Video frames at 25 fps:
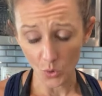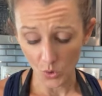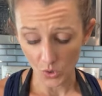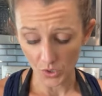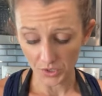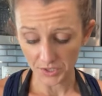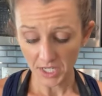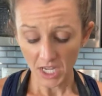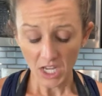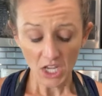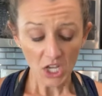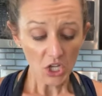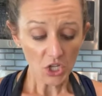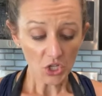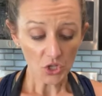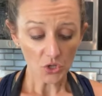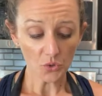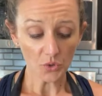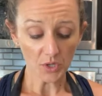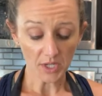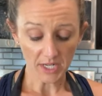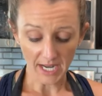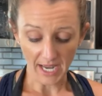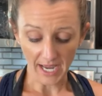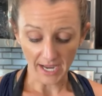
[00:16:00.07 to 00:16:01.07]
old, you
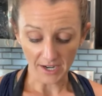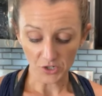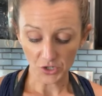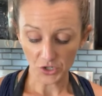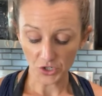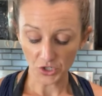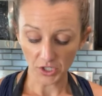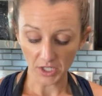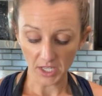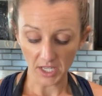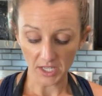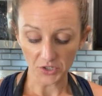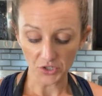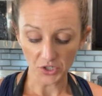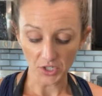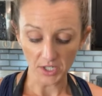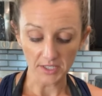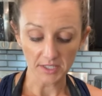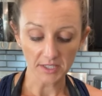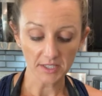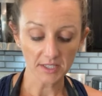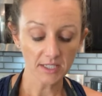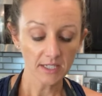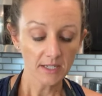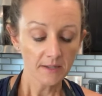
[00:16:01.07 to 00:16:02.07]
can actually
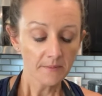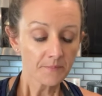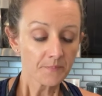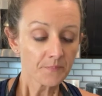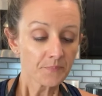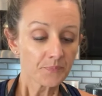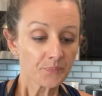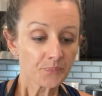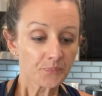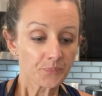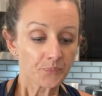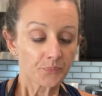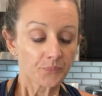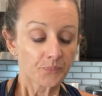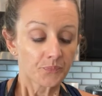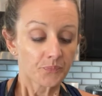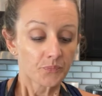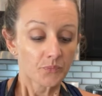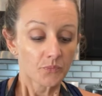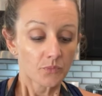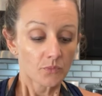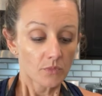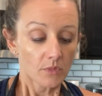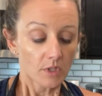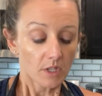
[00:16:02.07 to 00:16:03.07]
just,
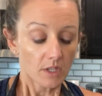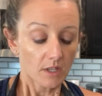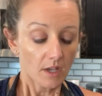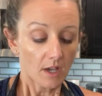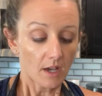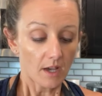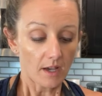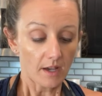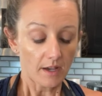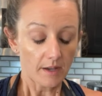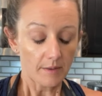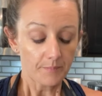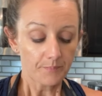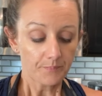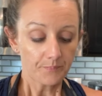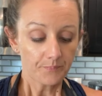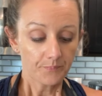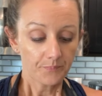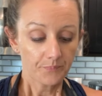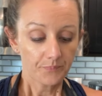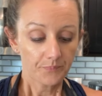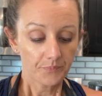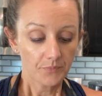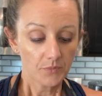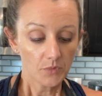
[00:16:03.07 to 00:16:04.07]
um,
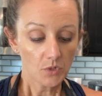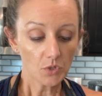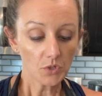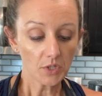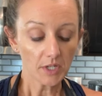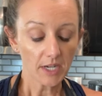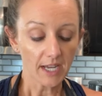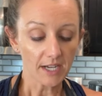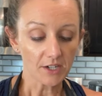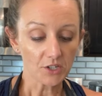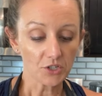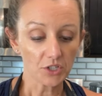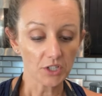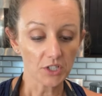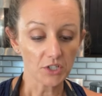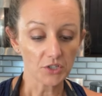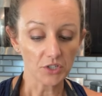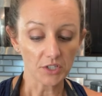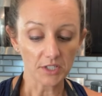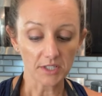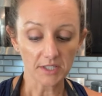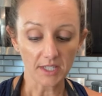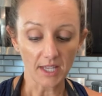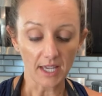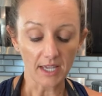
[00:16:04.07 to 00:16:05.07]
you can actually
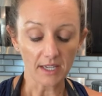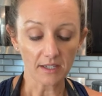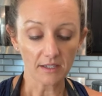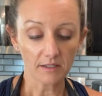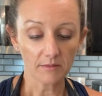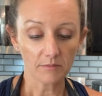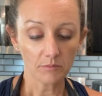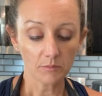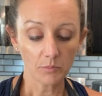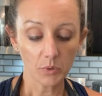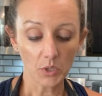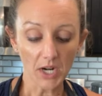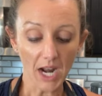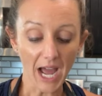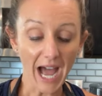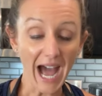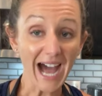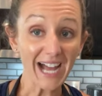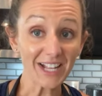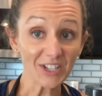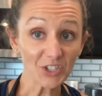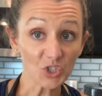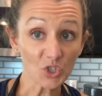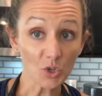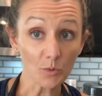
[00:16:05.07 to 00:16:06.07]
just like put
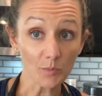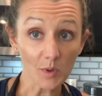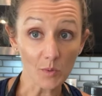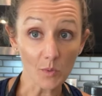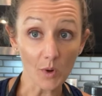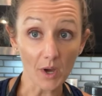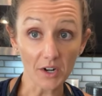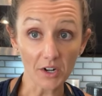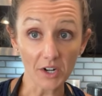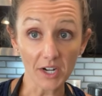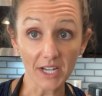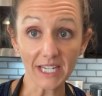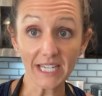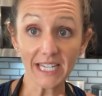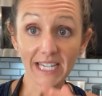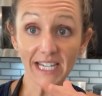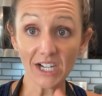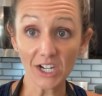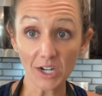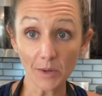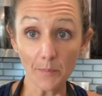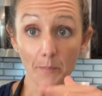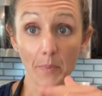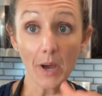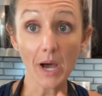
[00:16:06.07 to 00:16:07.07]
hot and soapy water in
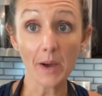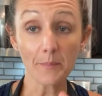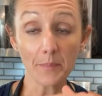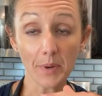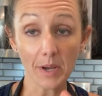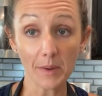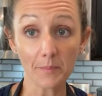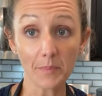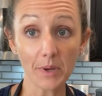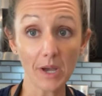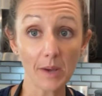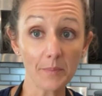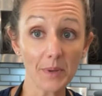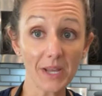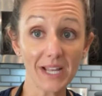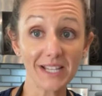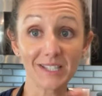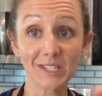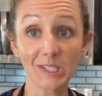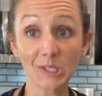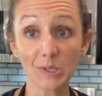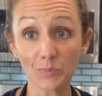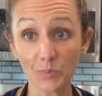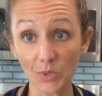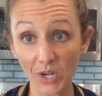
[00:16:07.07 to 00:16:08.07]
here, pump, pump, pump, and
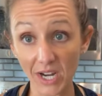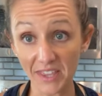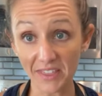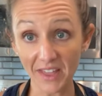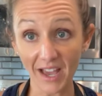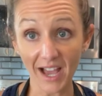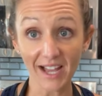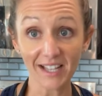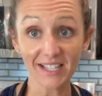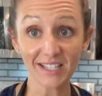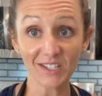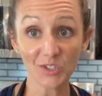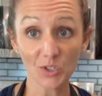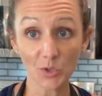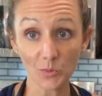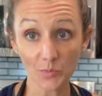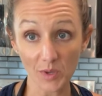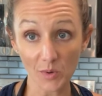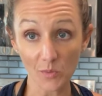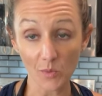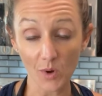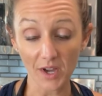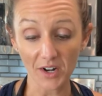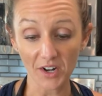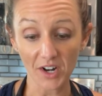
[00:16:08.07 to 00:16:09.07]
spray the hot soapy
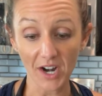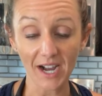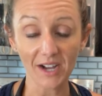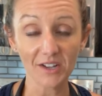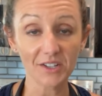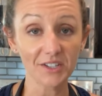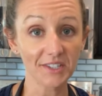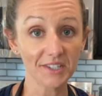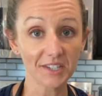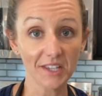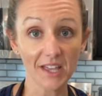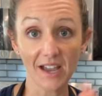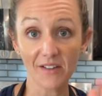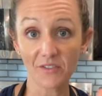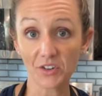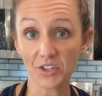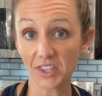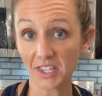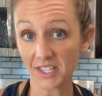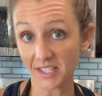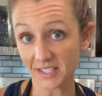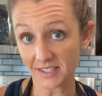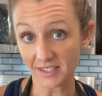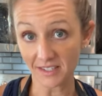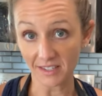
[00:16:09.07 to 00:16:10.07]
water out until
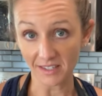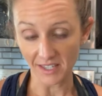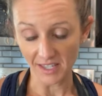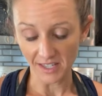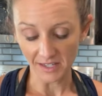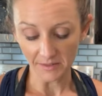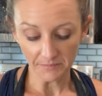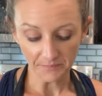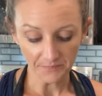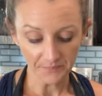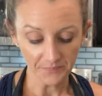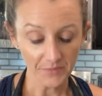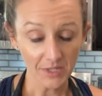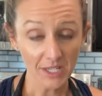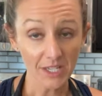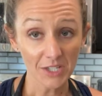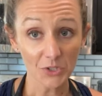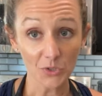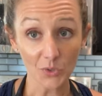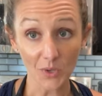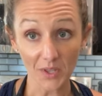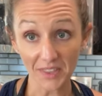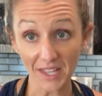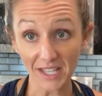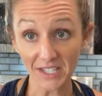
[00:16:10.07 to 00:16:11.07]
everything's clean.
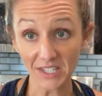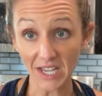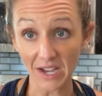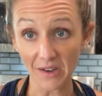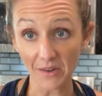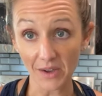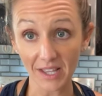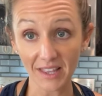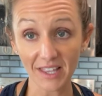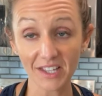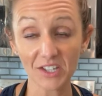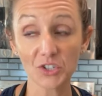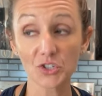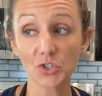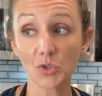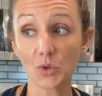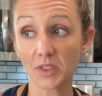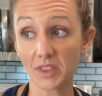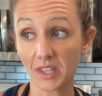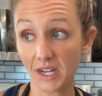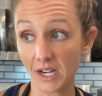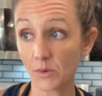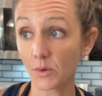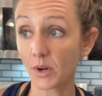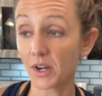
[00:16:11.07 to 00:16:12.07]
So that's how I like to do it, and
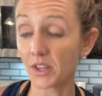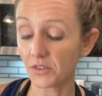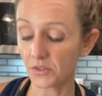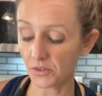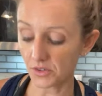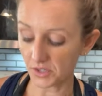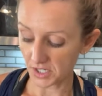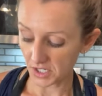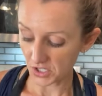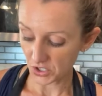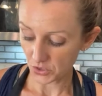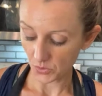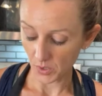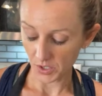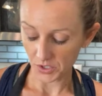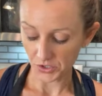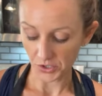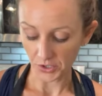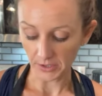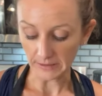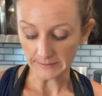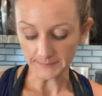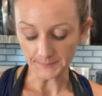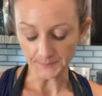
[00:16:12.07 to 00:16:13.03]
then I run it through the dishwasher.